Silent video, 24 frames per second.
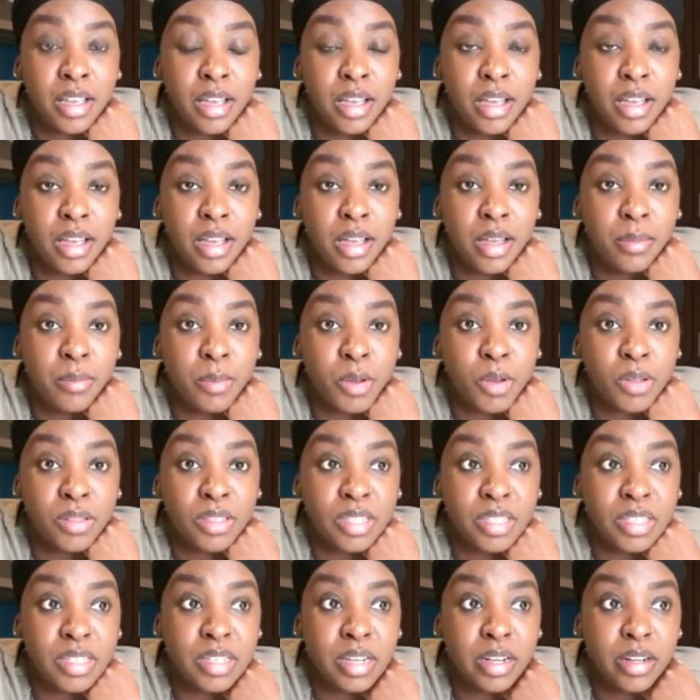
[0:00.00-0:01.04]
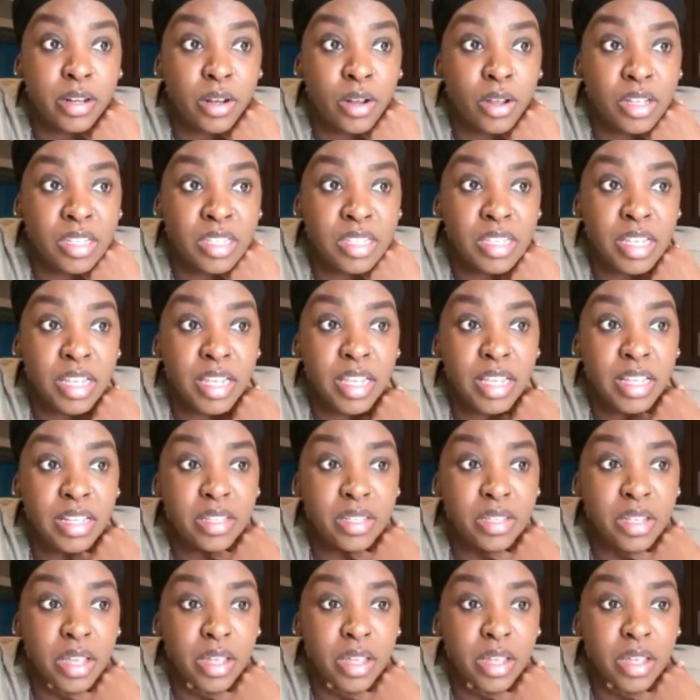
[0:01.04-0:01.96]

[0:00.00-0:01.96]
consistent losses.